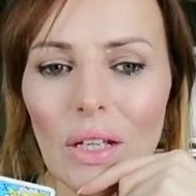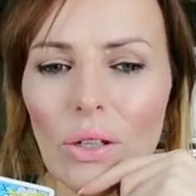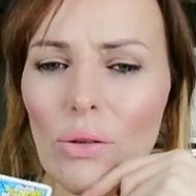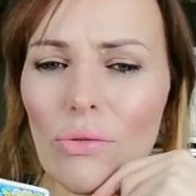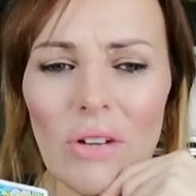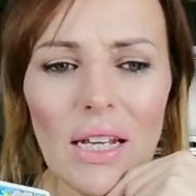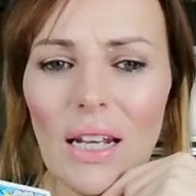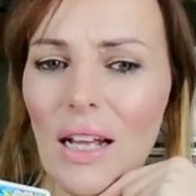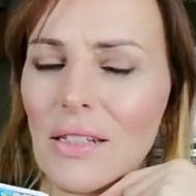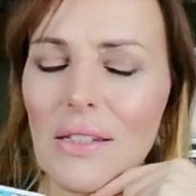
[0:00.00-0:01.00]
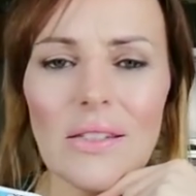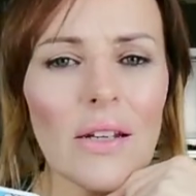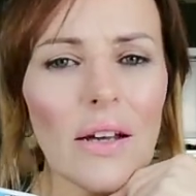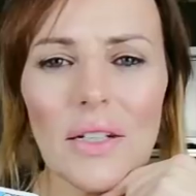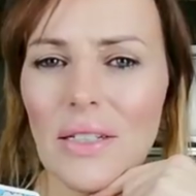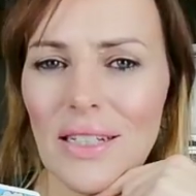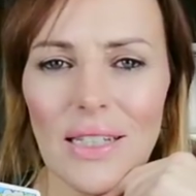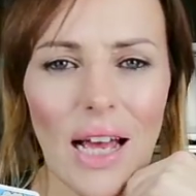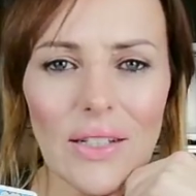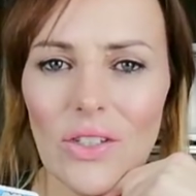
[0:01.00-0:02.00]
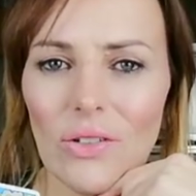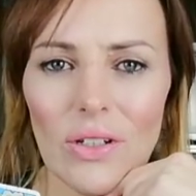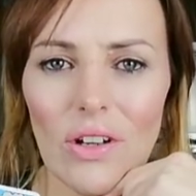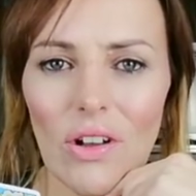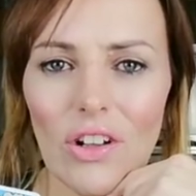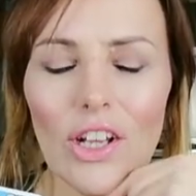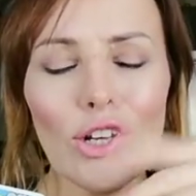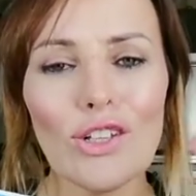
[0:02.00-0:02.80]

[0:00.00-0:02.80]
you'll realize it's not a disaster at all.